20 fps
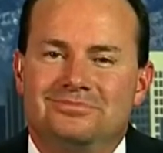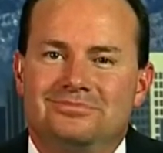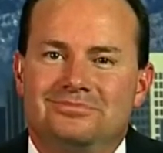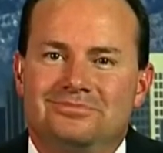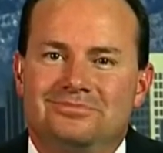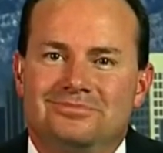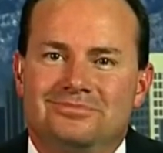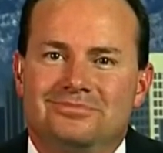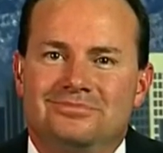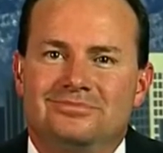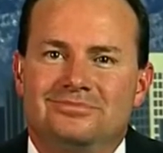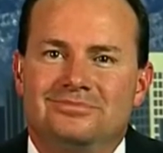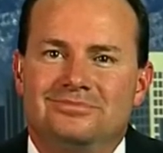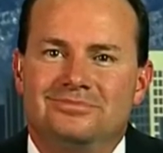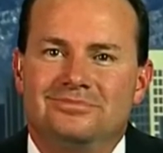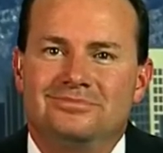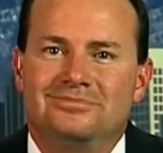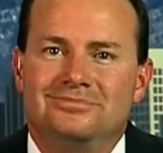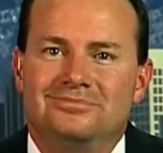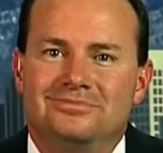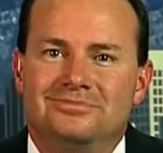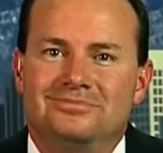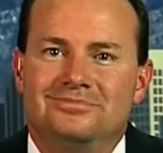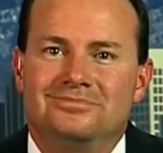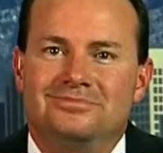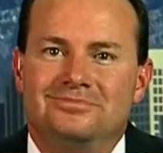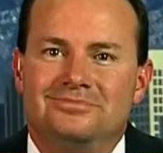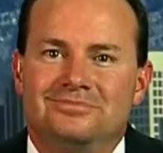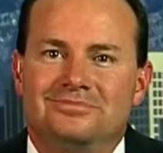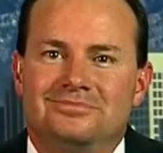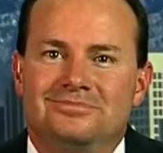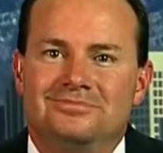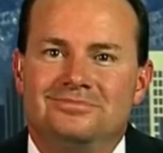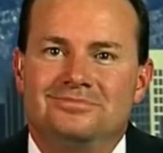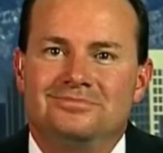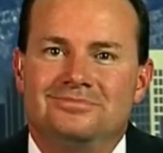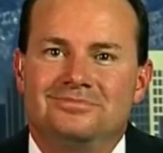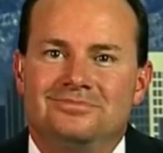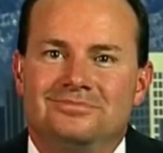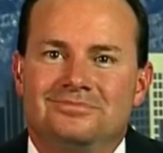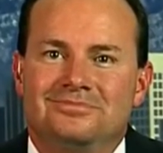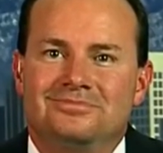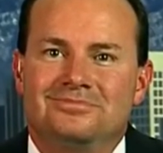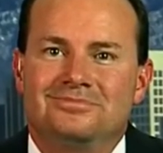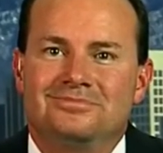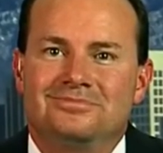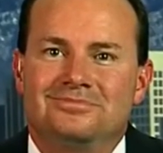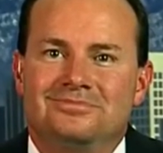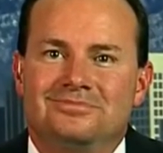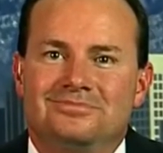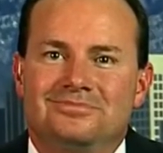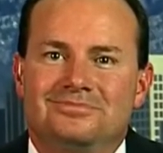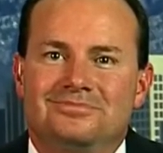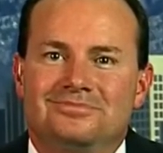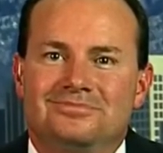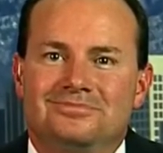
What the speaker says: (not speaking)